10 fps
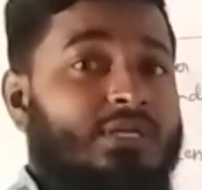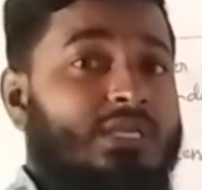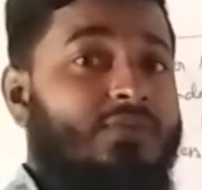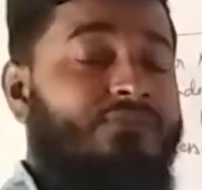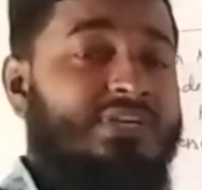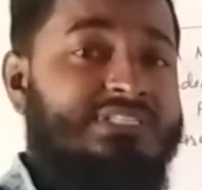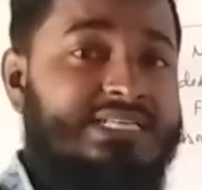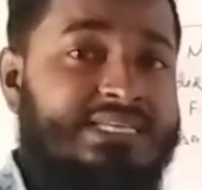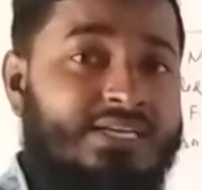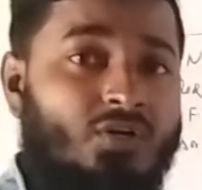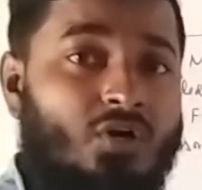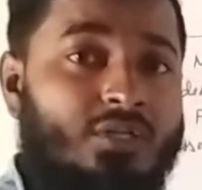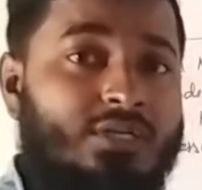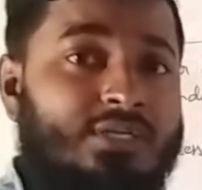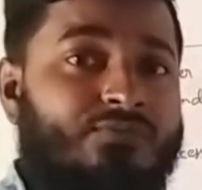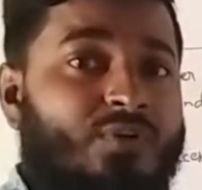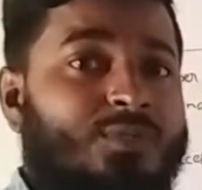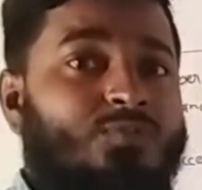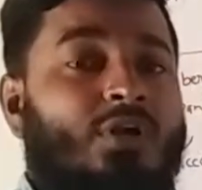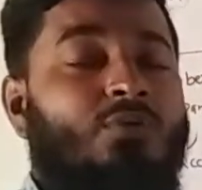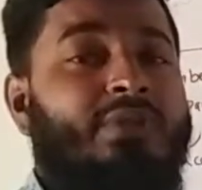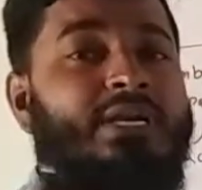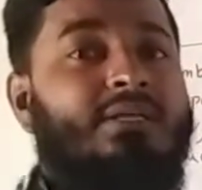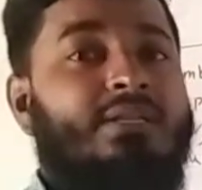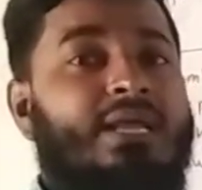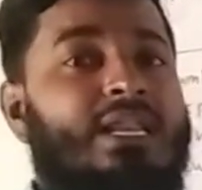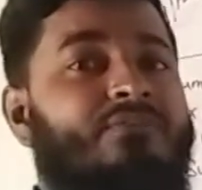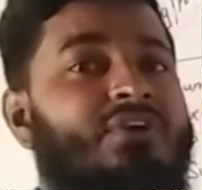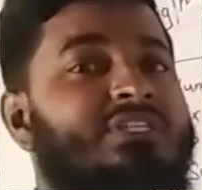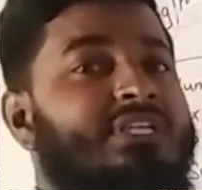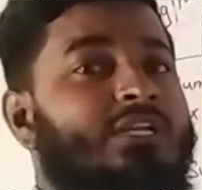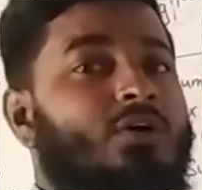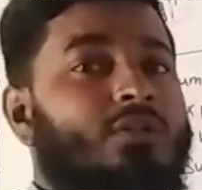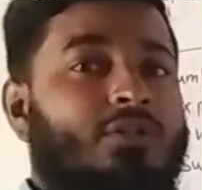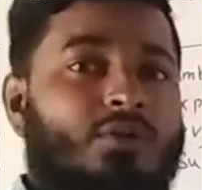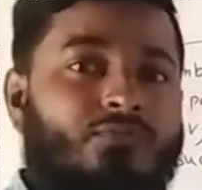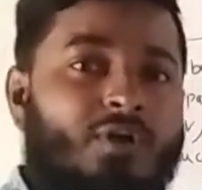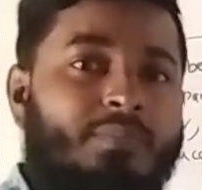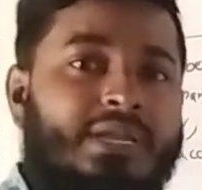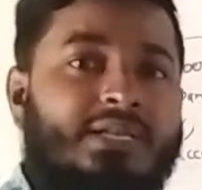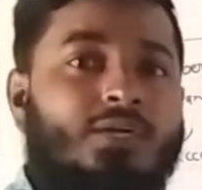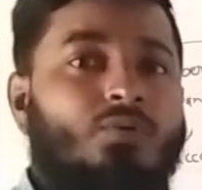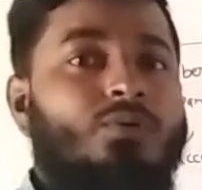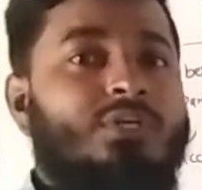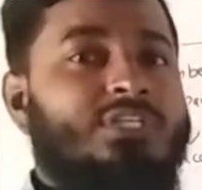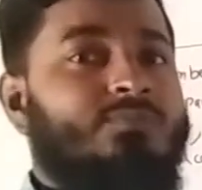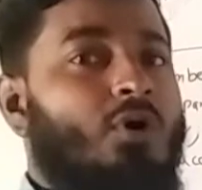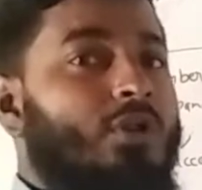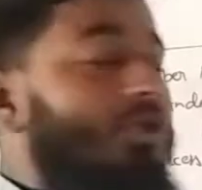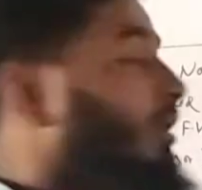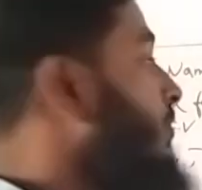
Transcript: If it is ascending order, from smaller to greater, and if it is descending order, from greater to smaller.